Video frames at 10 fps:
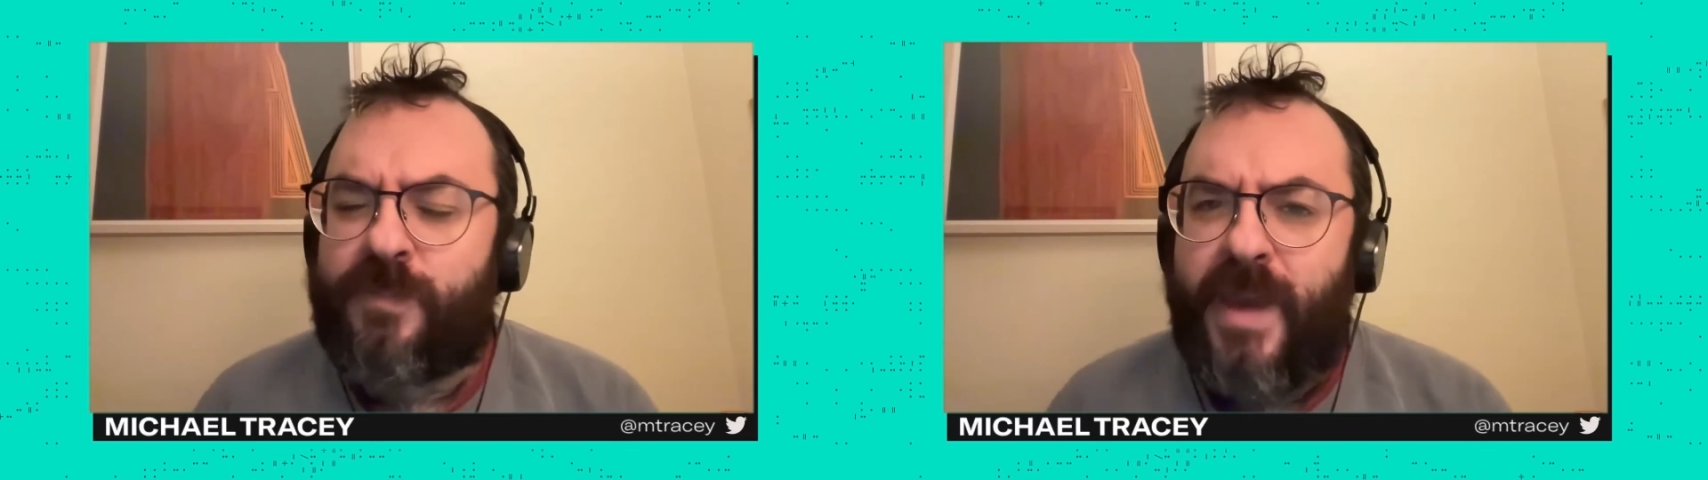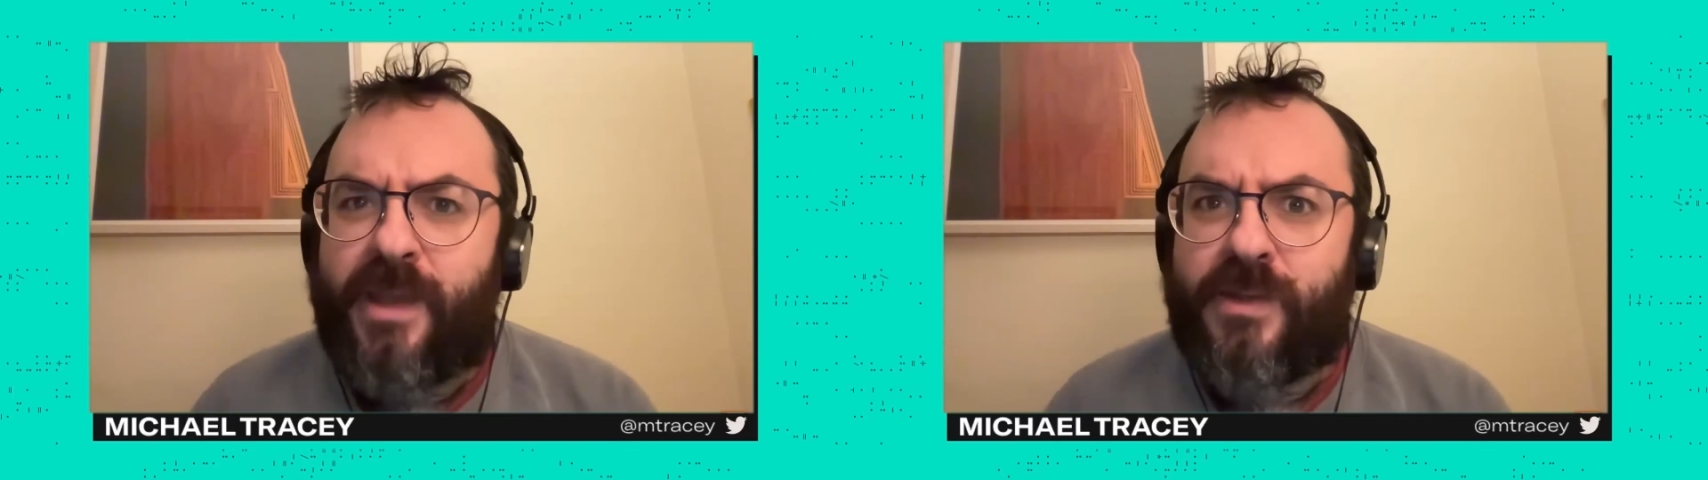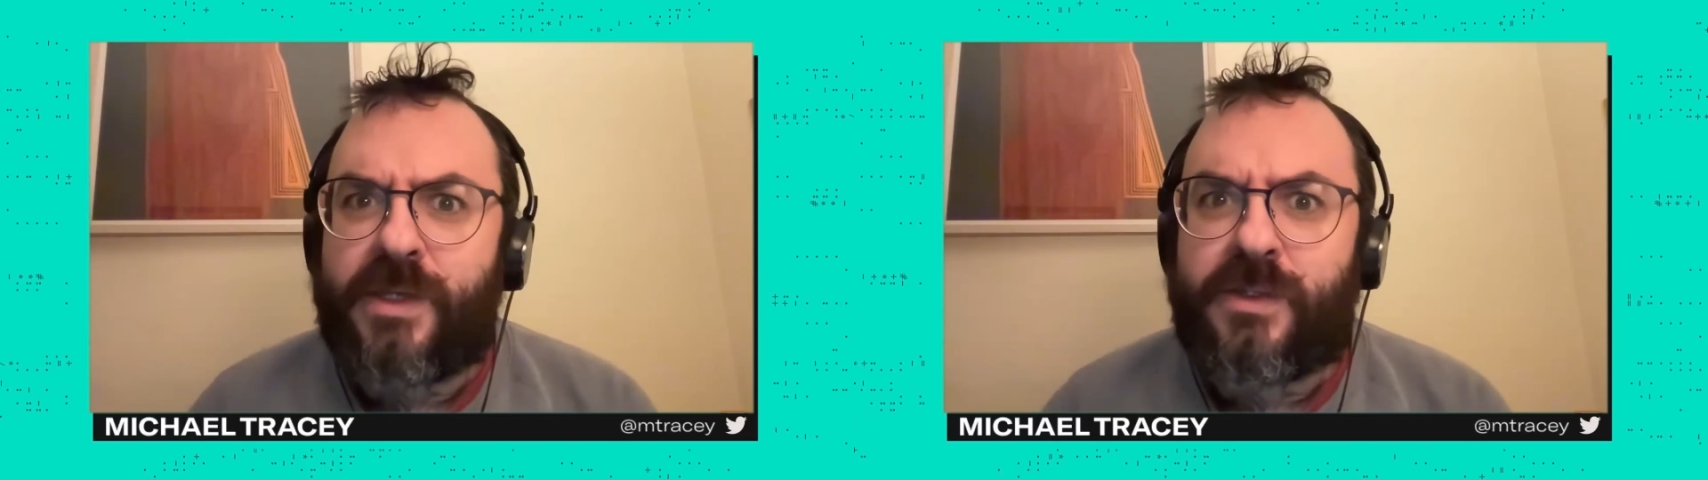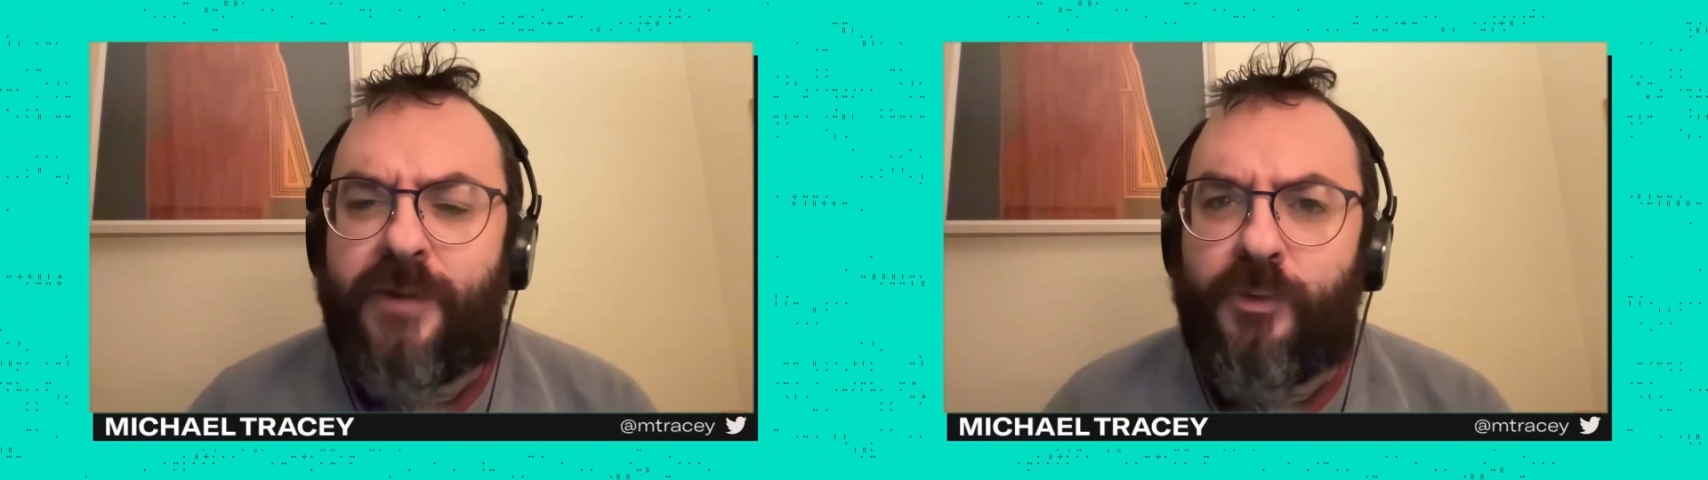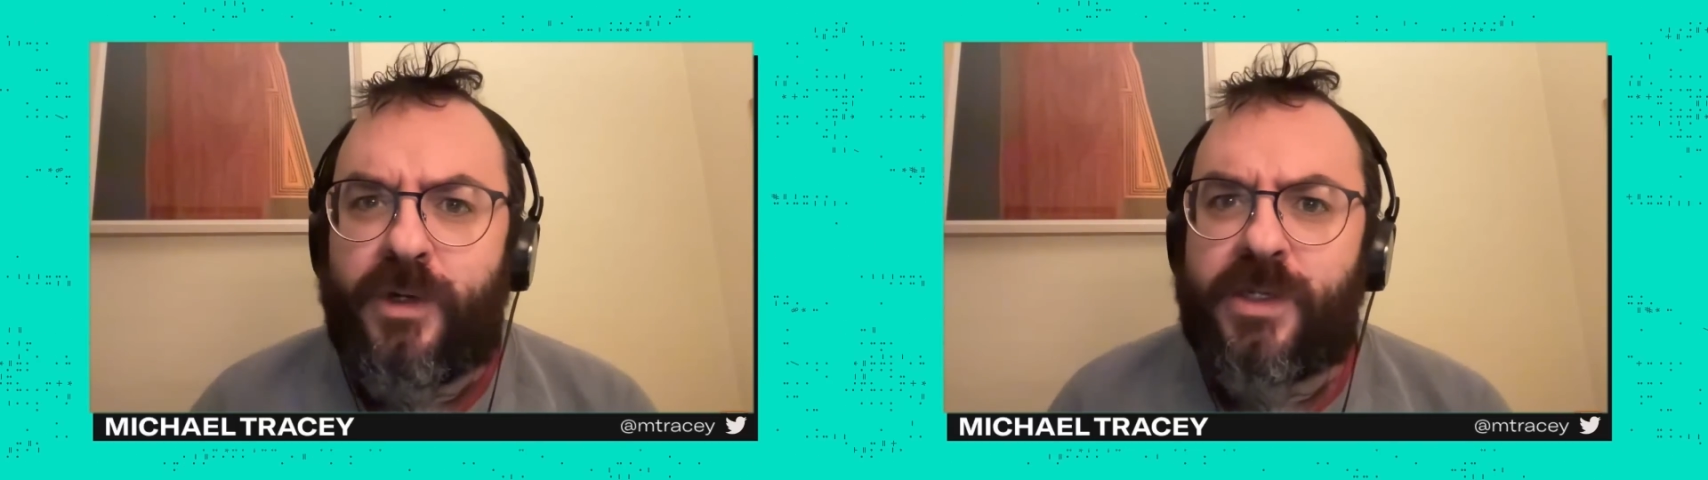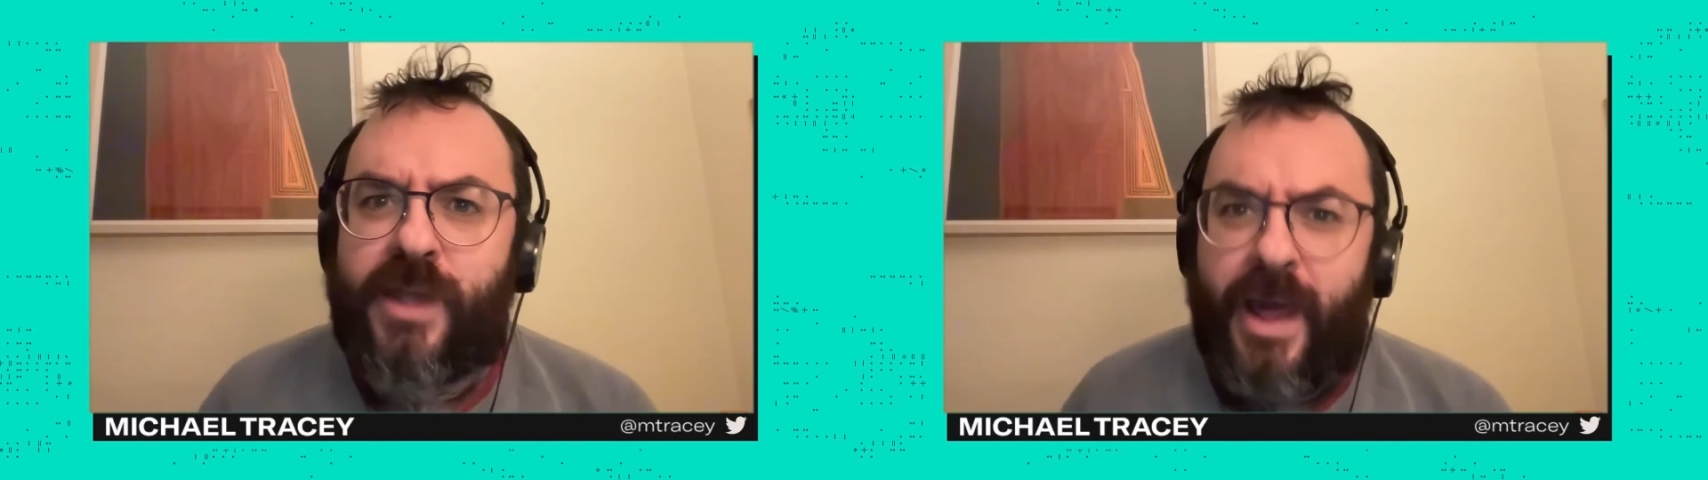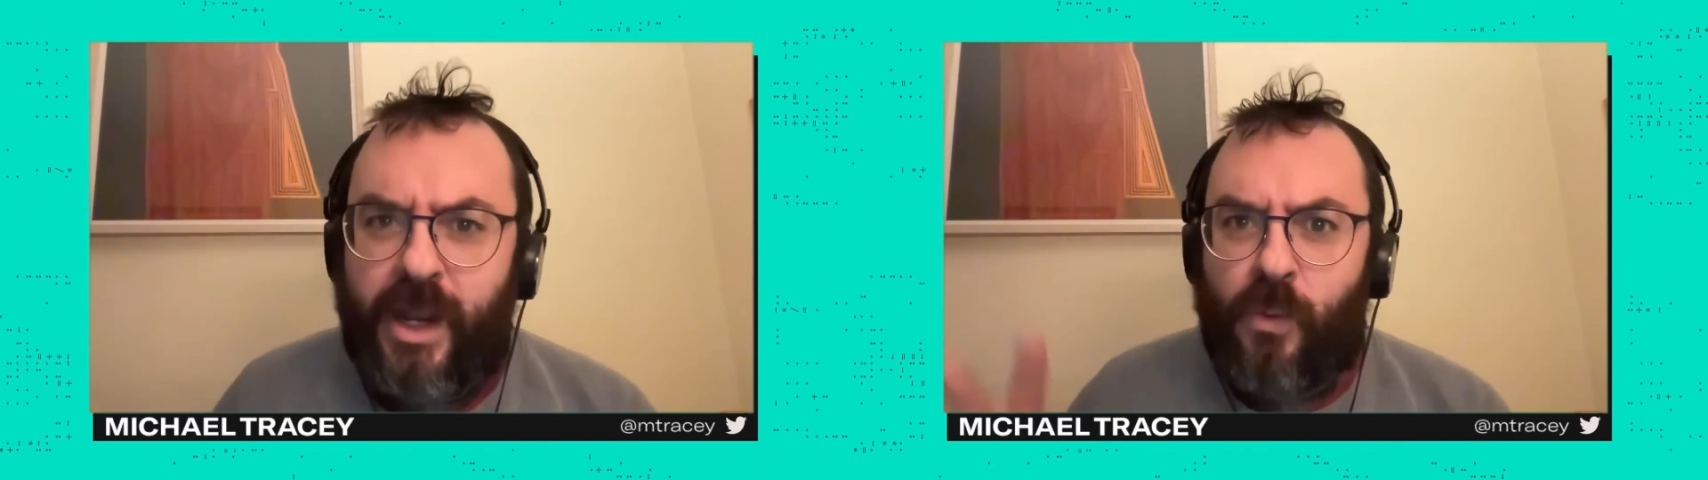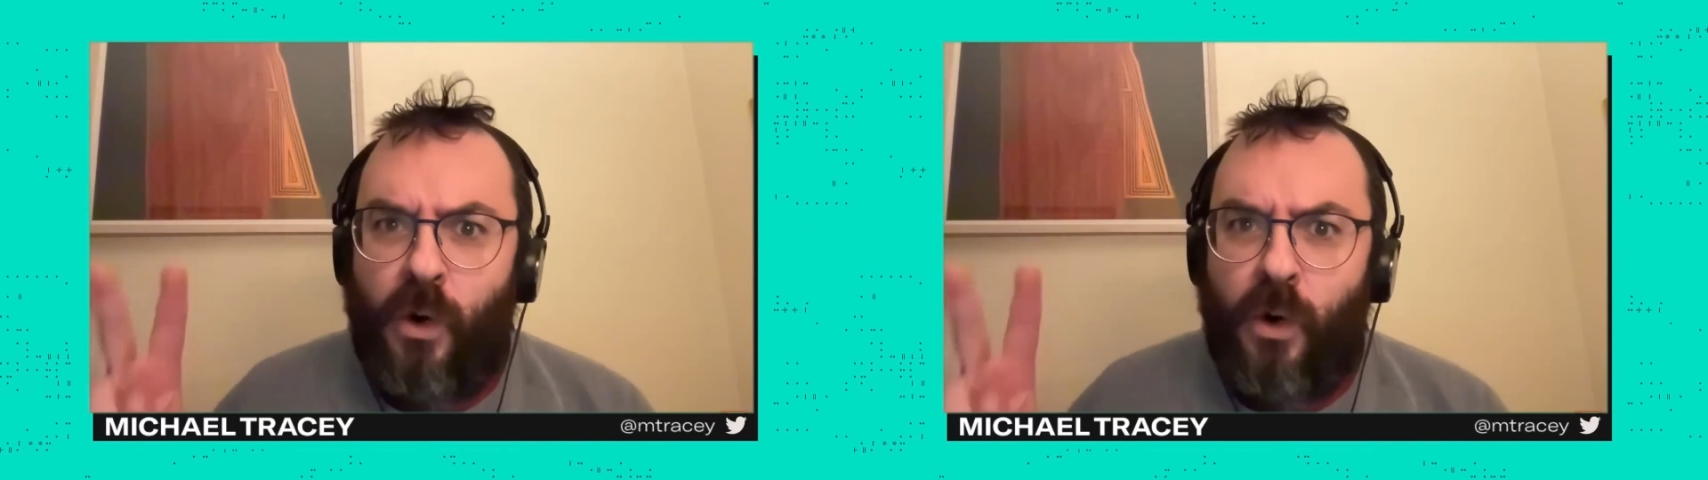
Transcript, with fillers: makes this different is that it